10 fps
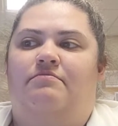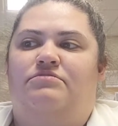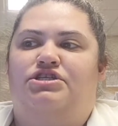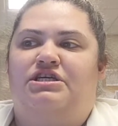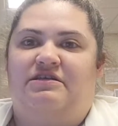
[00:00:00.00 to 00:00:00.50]

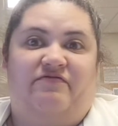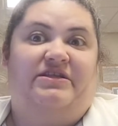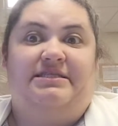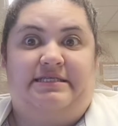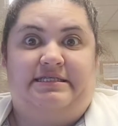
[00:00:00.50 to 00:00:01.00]
she
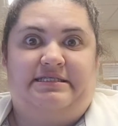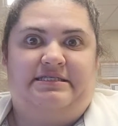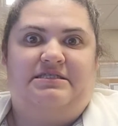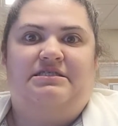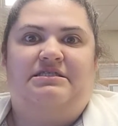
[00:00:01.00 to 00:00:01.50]

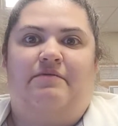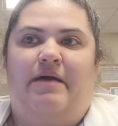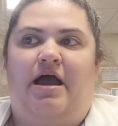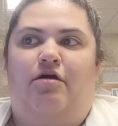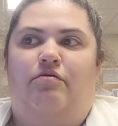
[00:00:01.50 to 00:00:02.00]
convinces
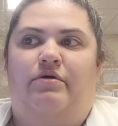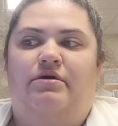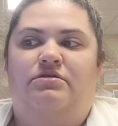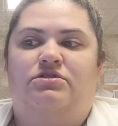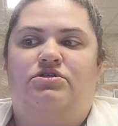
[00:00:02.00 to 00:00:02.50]
somehow
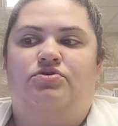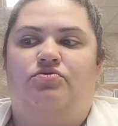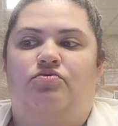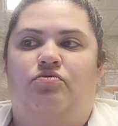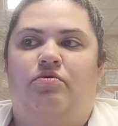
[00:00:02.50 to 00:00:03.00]

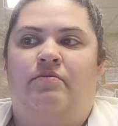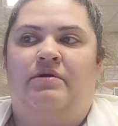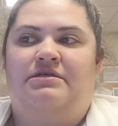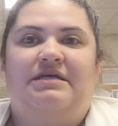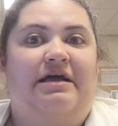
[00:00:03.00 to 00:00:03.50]
to
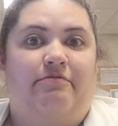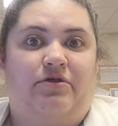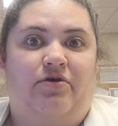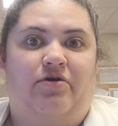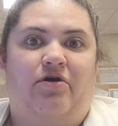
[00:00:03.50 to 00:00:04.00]
side
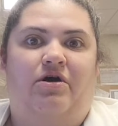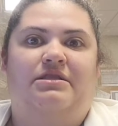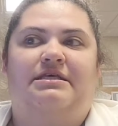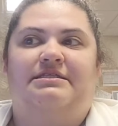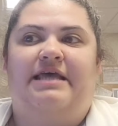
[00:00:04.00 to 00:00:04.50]
with her
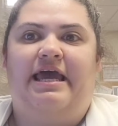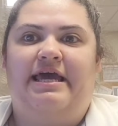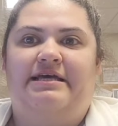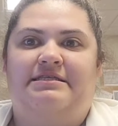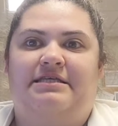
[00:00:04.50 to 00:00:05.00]
on this
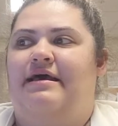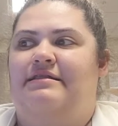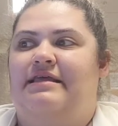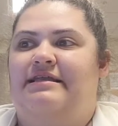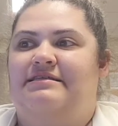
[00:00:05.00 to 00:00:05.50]
case,
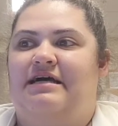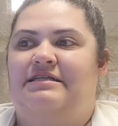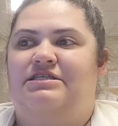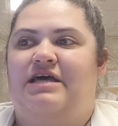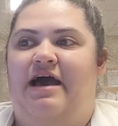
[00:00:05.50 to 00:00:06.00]
and they
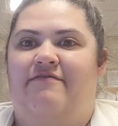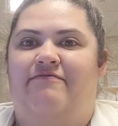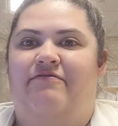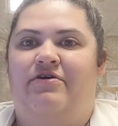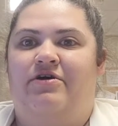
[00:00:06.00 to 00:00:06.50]
decide to have
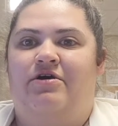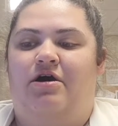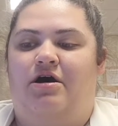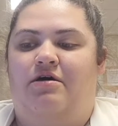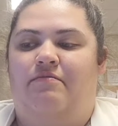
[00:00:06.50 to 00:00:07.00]

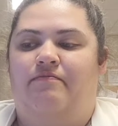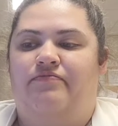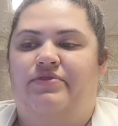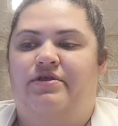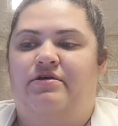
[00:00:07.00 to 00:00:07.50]

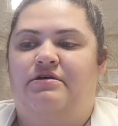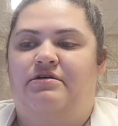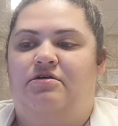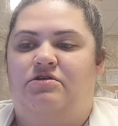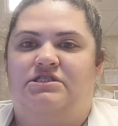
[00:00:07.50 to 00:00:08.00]

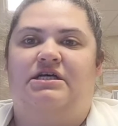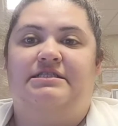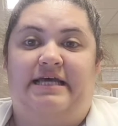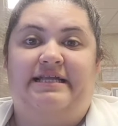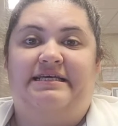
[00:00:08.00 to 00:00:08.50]
her son
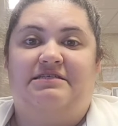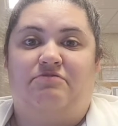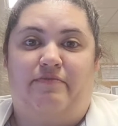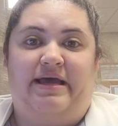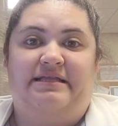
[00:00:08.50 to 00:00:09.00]
Danny's
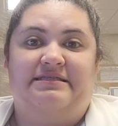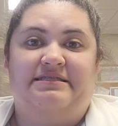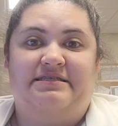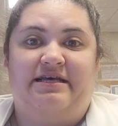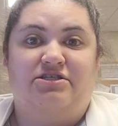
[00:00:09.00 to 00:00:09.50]

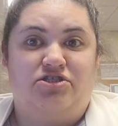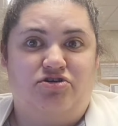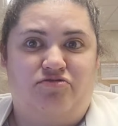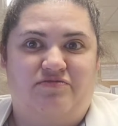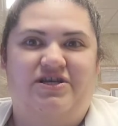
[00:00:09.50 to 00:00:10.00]
remains
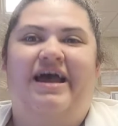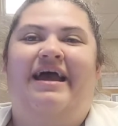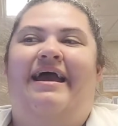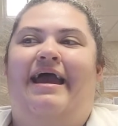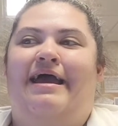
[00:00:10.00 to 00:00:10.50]
exhumed,
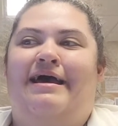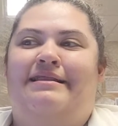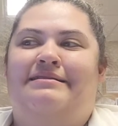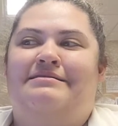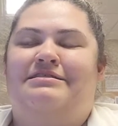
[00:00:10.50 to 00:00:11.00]

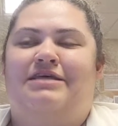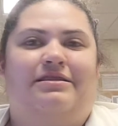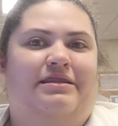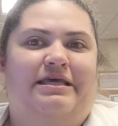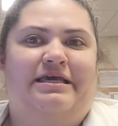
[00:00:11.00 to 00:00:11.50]
and
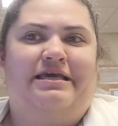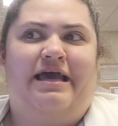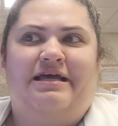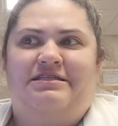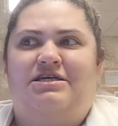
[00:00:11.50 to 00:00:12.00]
suddenly
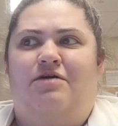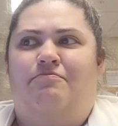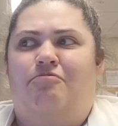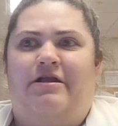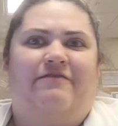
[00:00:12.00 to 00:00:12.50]
end up
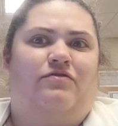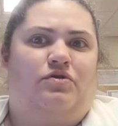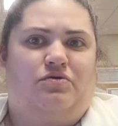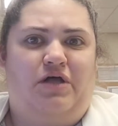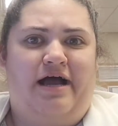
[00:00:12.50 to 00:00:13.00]
running for
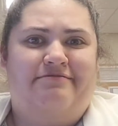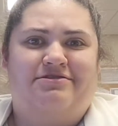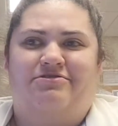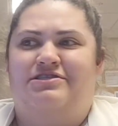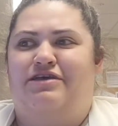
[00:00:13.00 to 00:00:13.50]
their lives.
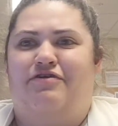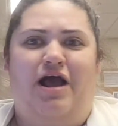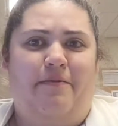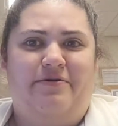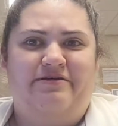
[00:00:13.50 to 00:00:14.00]
There are secret
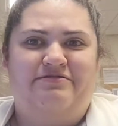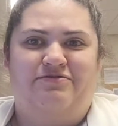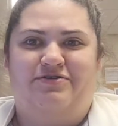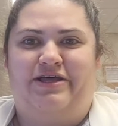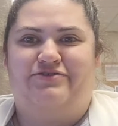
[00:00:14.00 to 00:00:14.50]
operatives
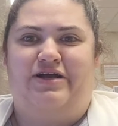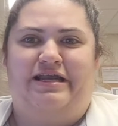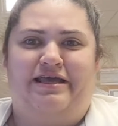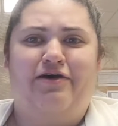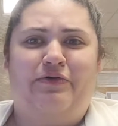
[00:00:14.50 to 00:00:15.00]
who are like trying
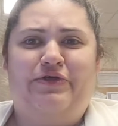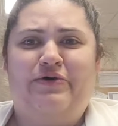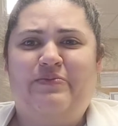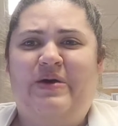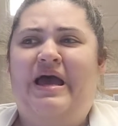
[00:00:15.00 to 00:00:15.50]
to kill
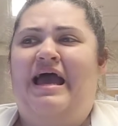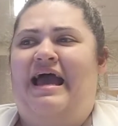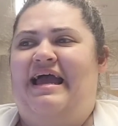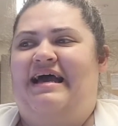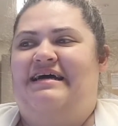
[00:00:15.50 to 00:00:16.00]
them,
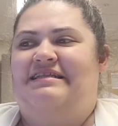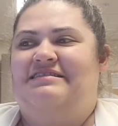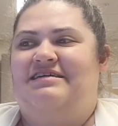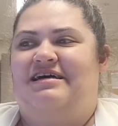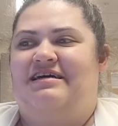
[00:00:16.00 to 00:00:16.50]

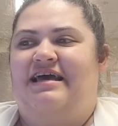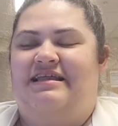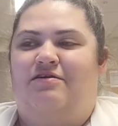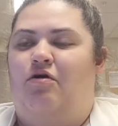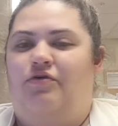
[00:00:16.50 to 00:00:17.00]
and
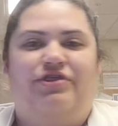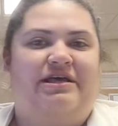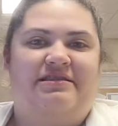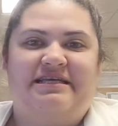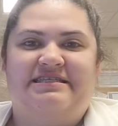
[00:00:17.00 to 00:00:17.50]
the whole
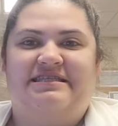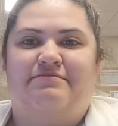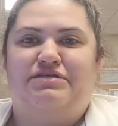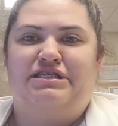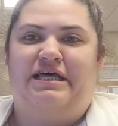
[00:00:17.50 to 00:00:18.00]
thing leads
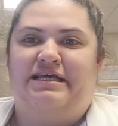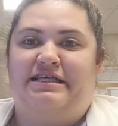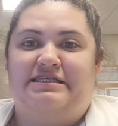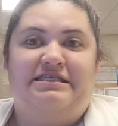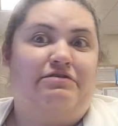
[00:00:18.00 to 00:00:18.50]
them to like
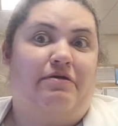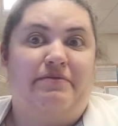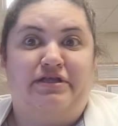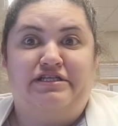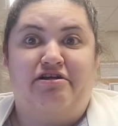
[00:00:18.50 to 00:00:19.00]
this secret
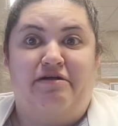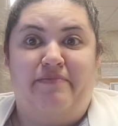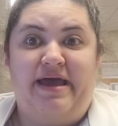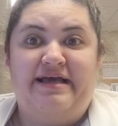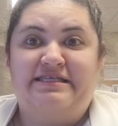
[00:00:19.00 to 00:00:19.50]
military
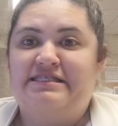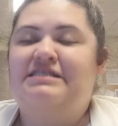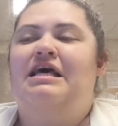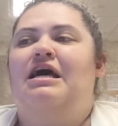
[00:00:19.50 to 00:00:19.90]
base